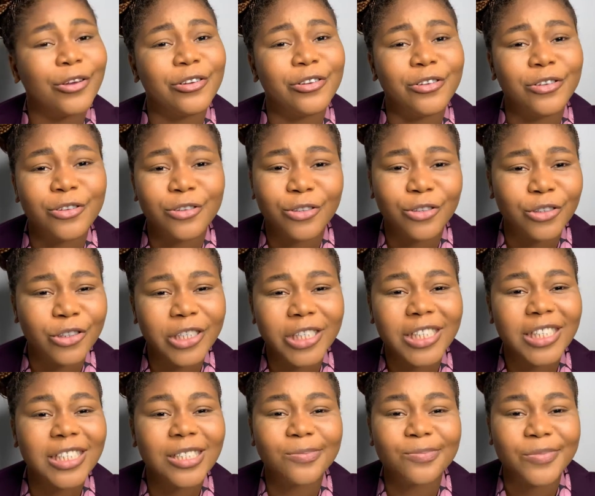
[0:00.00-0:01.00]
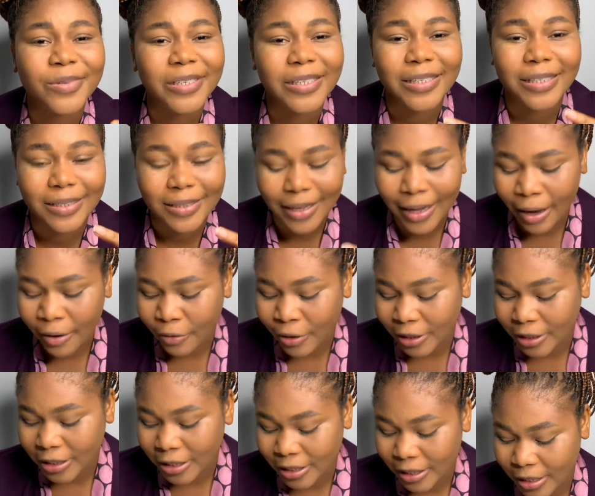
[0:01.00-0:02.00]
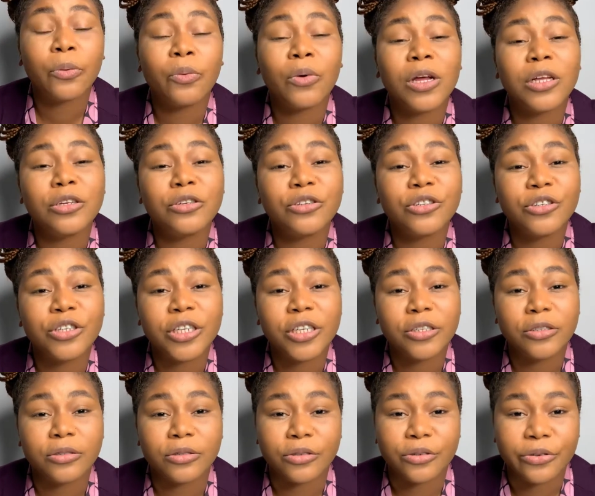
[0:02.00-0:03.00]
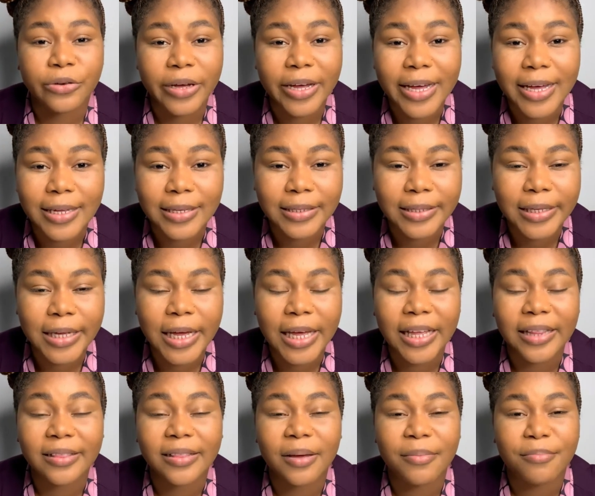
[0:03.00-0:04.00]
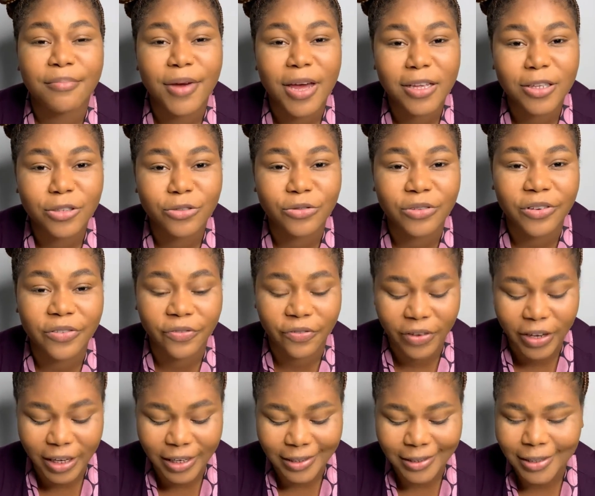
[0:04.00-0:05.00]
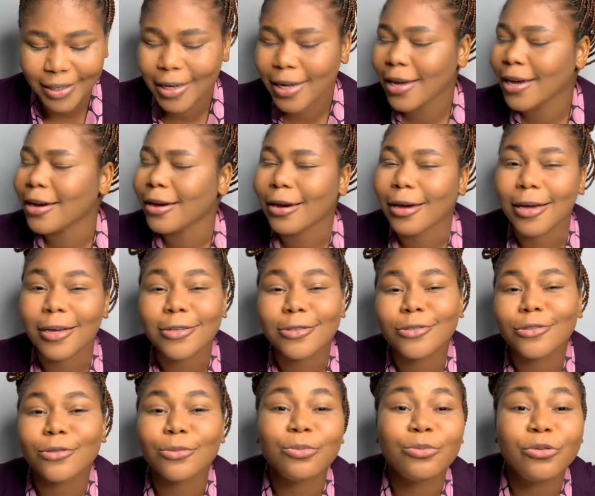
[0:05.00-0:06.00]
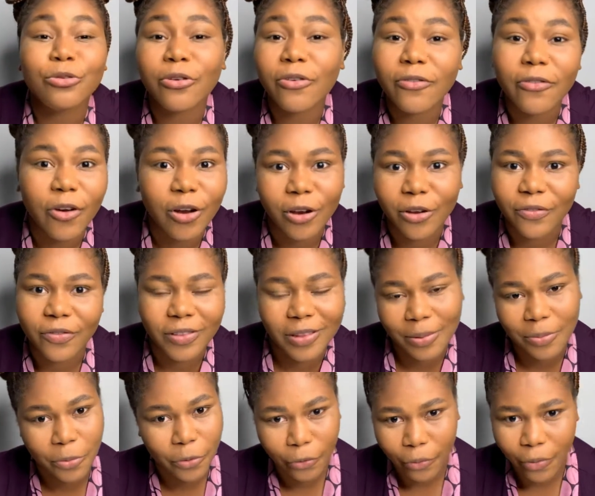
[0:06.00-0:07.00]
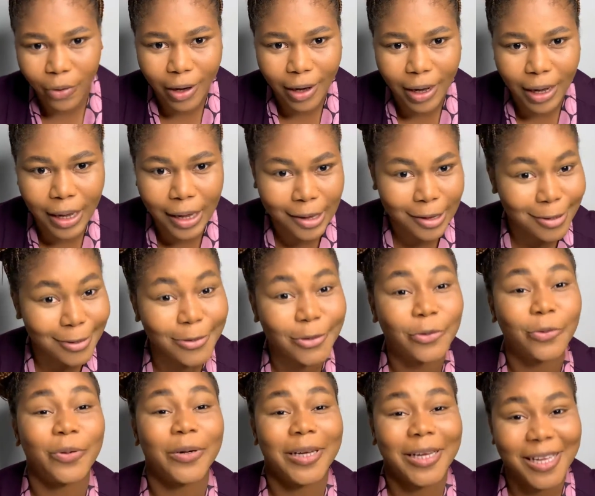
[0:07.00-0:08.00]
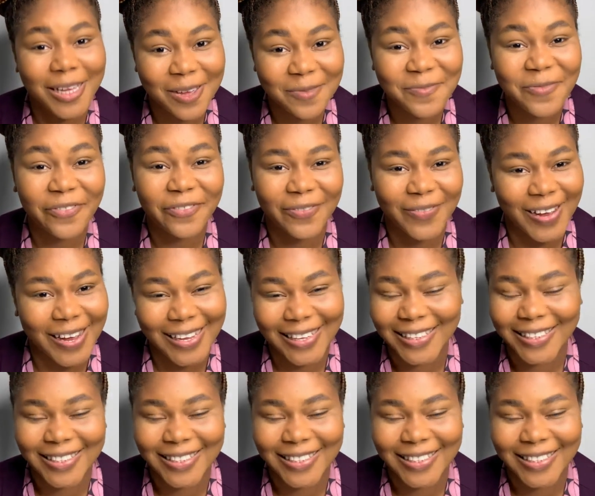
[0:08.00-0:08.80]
you shouldn't be discouraged. What you need to know is the best revenge is to prove all of them wrong. So keep fighting,